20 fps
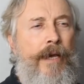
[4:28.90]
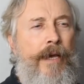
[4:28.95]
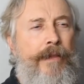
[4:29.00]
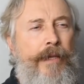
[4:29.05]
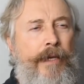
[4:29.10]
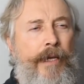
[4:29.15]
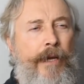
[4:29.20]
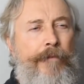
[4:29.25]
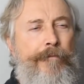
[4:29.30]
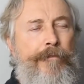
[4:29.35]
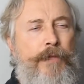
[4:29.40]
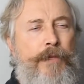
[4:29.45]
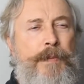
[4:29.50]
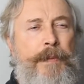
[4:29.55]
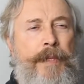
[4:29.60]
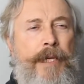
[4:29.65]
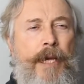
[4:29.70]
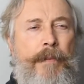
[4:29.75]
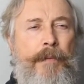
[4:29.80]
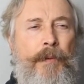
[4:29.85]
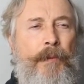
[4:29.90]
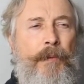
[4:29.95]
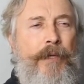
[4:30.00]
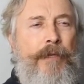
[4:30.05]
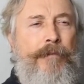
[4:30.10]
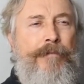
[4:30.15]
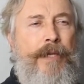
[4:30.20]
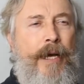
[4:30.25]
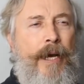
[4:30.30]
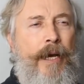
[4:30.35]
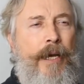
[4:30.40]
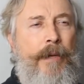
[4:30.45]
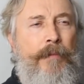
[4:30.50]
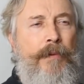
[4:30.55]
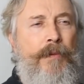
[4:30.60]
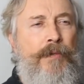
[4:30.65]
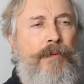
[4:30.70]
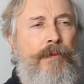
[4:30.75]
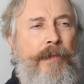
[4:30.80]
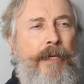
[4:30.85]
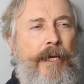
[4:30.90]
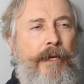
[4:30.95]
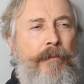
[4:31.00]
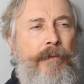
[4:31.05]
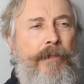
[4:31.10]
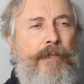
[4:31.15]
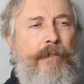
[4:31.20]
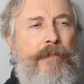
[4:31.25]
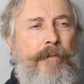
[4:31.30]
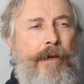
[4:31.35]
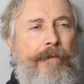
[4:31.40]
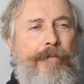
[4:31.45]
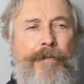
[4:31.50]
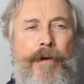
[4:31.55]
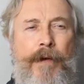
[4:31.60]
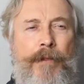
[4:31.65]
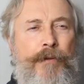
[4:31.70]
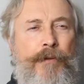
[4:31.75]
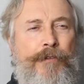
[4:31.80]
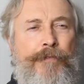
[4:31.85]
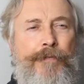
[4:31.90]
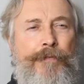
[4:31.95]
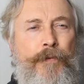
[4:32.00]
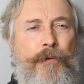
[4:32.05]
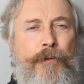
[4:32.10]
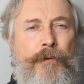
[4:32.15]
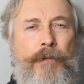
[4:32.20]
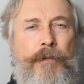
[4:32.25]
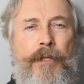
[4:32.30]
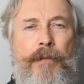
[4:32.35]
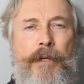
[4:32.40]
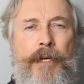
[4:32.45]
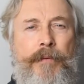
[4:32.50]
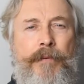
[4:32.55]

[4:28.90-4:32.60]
think I first became aware of time was when I went to my father's funeral.